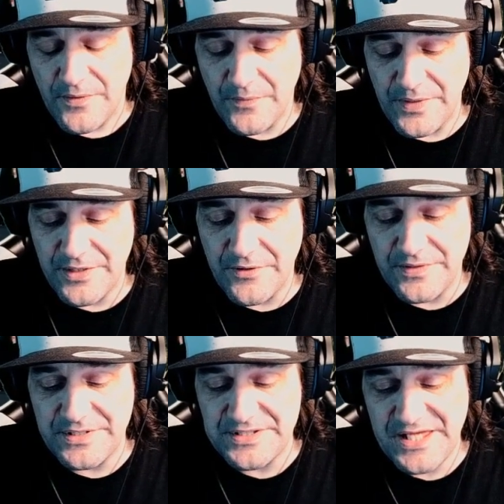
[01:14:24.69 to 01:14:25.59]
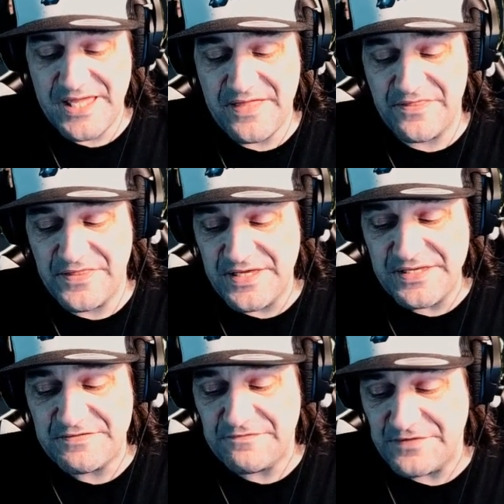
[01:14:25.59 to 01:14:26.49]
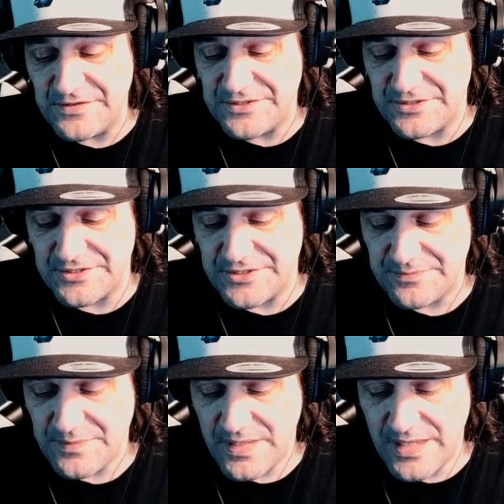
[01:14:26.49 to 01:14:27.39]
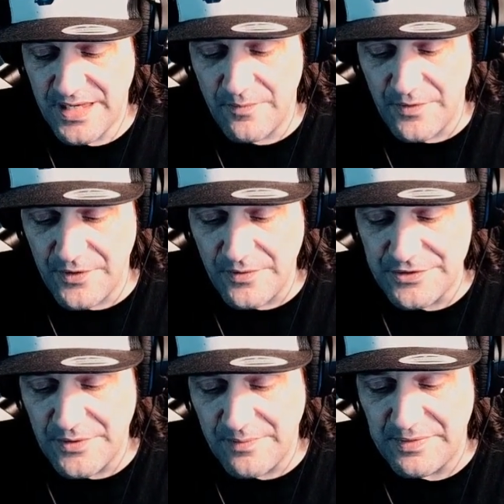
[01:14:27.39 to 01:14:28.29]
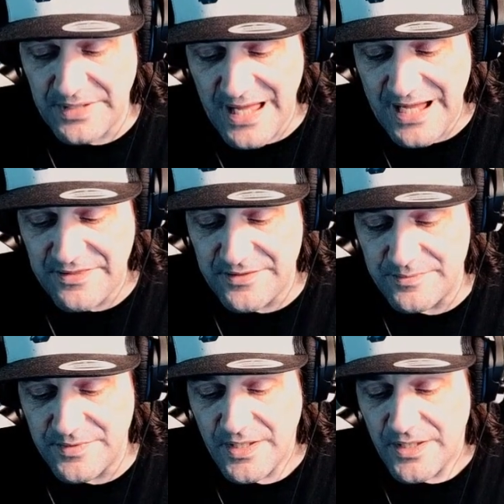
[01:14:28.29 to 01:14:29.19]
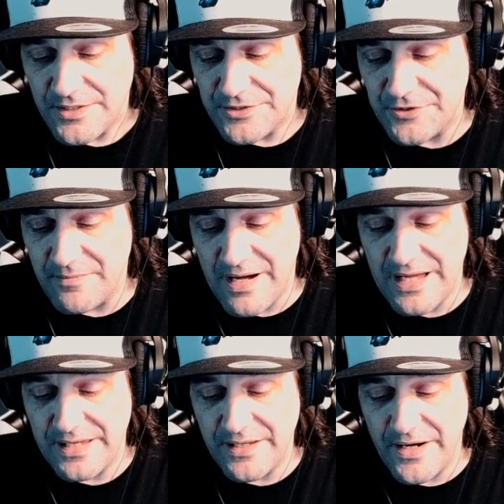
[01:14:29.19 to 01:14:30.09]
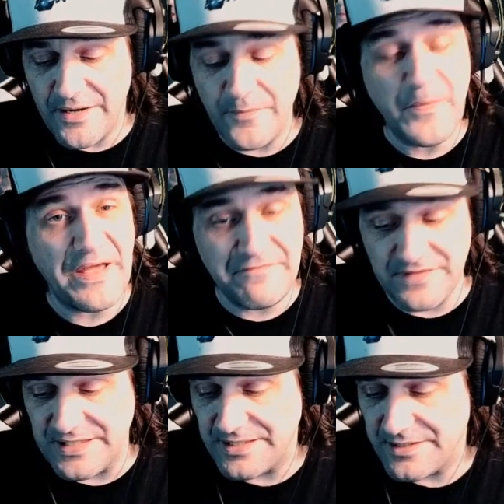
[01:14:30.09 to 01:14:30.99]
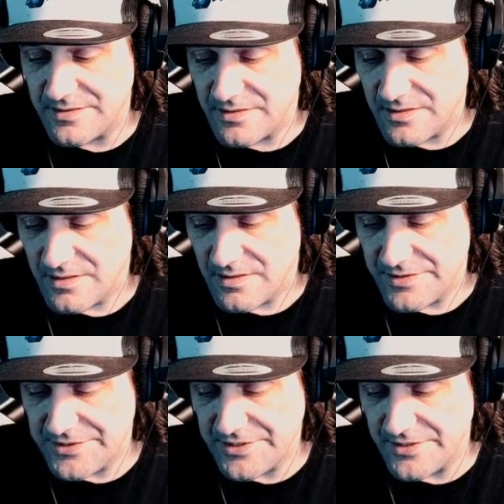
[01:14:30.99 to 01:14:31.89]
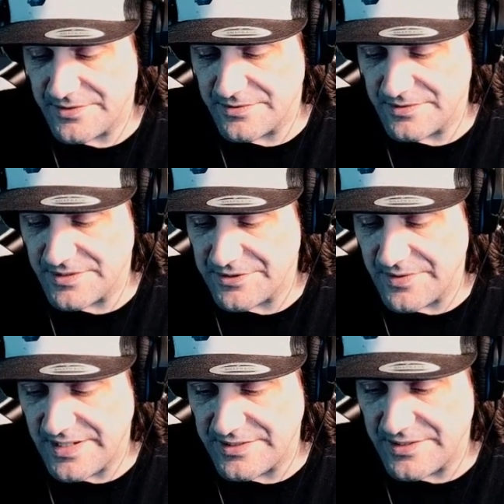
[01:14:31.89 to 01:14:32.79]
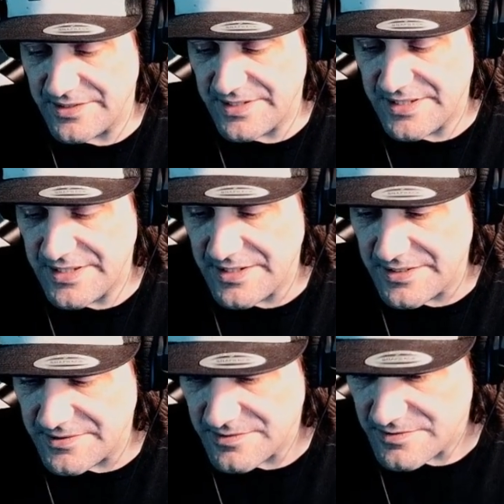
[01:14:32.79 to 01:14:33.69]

we are going to take these filters and we're going to apply them to my wavelength. So go ahead and go here,